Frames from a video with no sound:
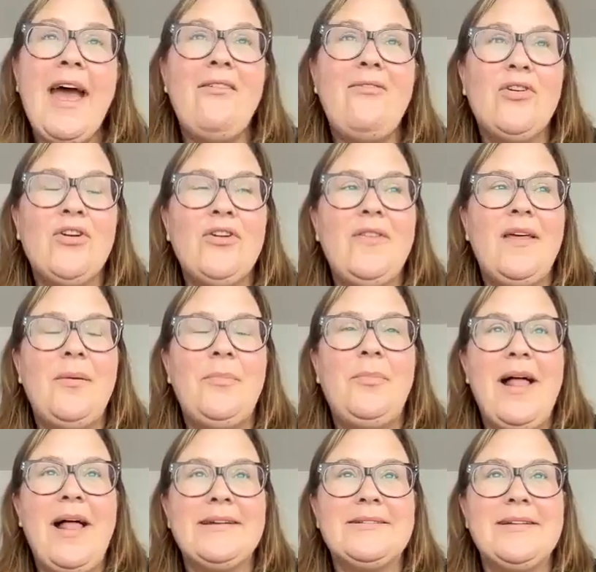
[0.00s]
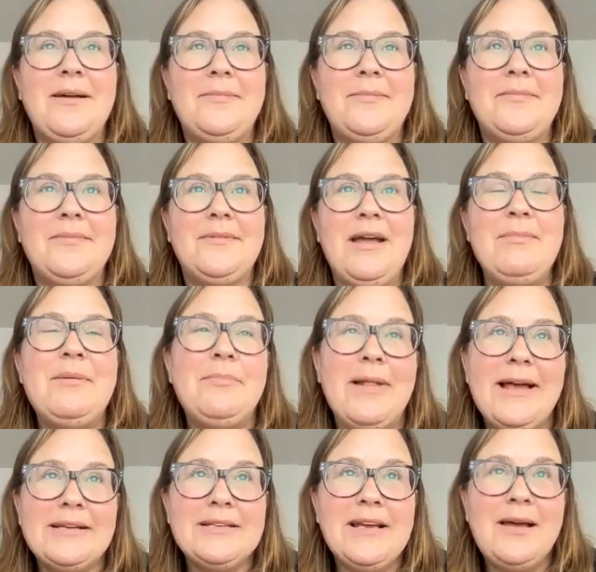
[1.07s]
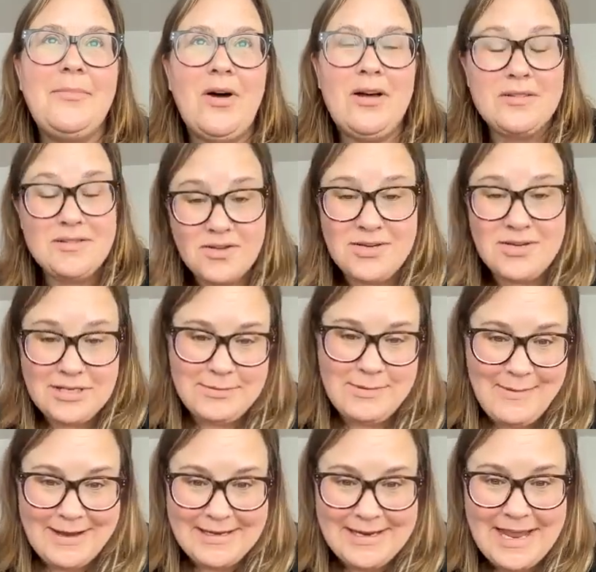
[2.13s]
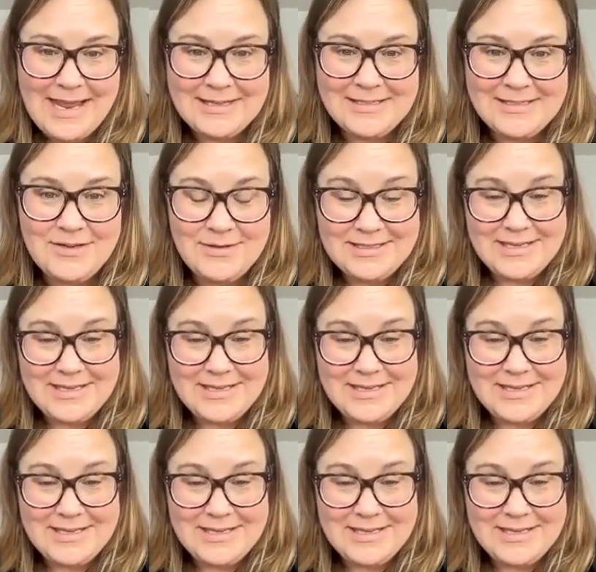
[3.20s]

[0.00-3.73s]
have heard that blacktop also needs to be maintained. So it